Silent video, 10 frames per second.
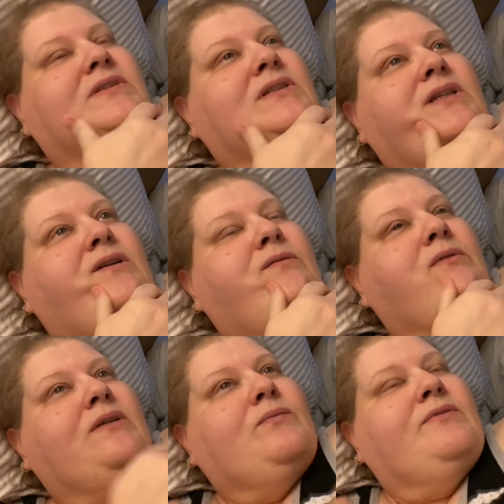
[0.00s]
you know,
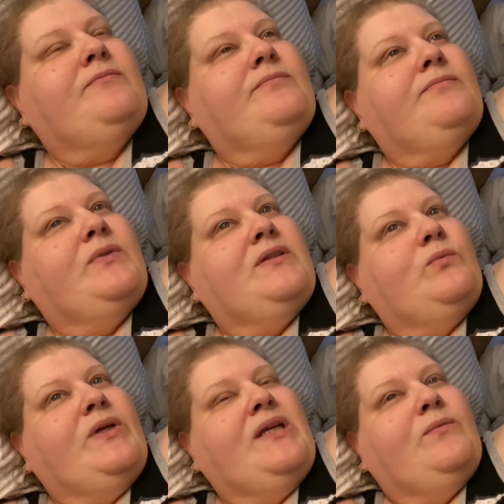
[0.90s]
when the
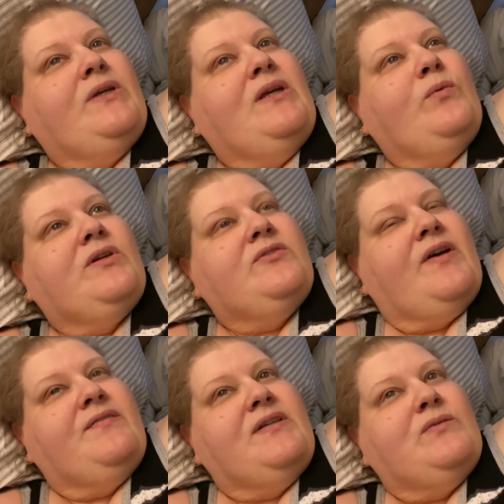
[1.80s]
week, when he works
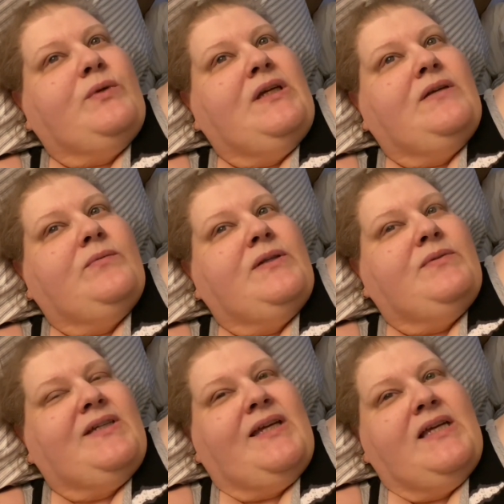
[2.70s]
five days a week, when he
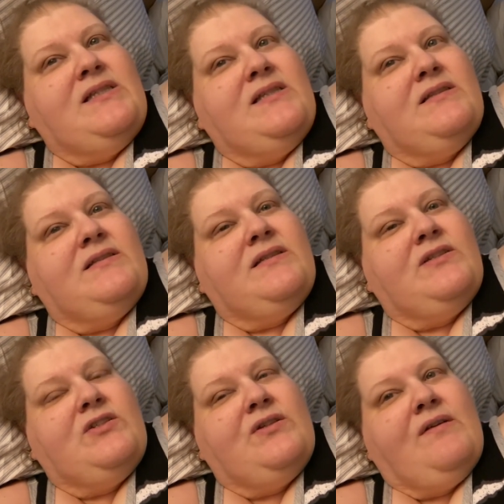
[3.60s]
was at Casey's and
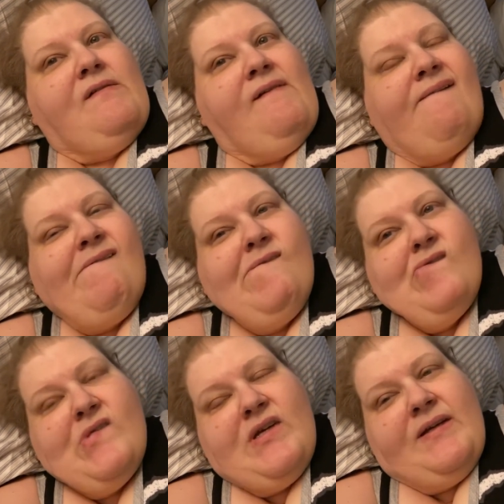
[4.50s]
such,
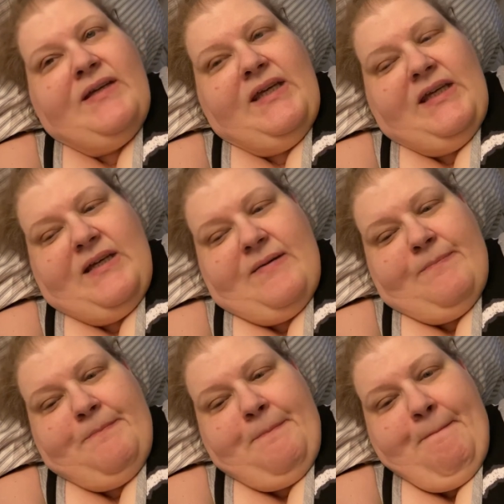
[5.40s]
he,
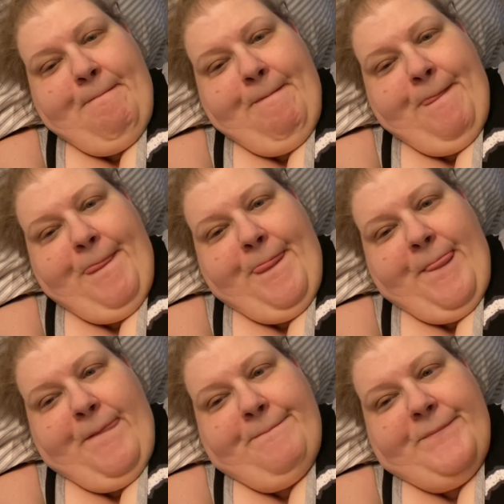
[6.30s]
um,
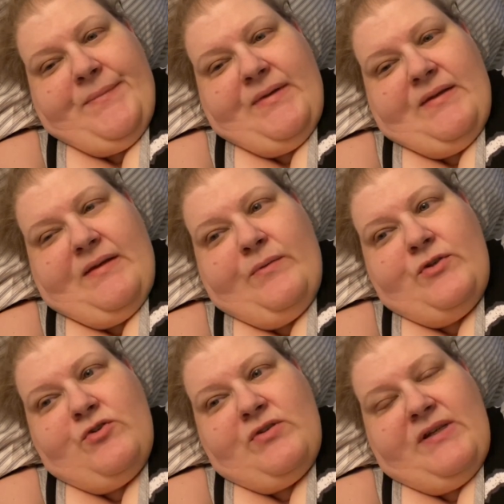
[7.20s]
he would
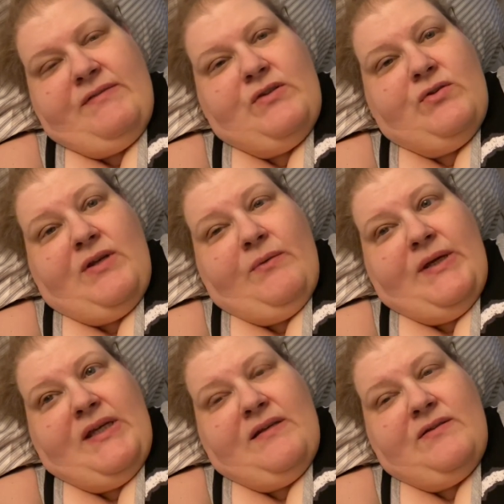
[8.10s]
usually have the two day
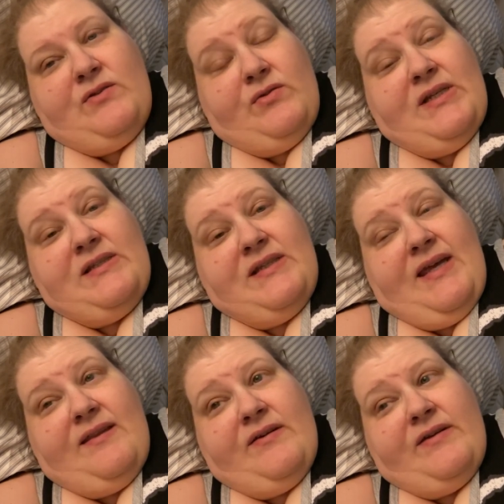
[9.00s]
weekends, two days
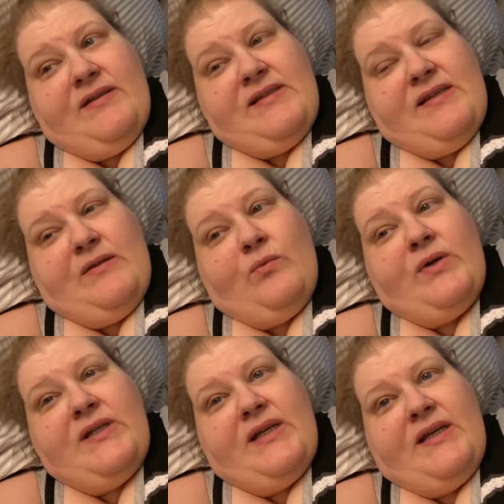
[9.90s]
together and say the
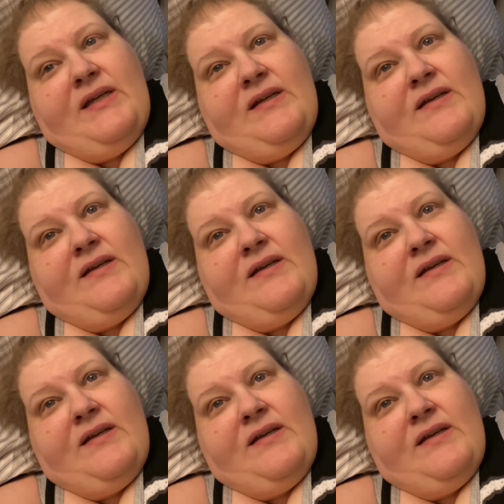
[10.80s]
one day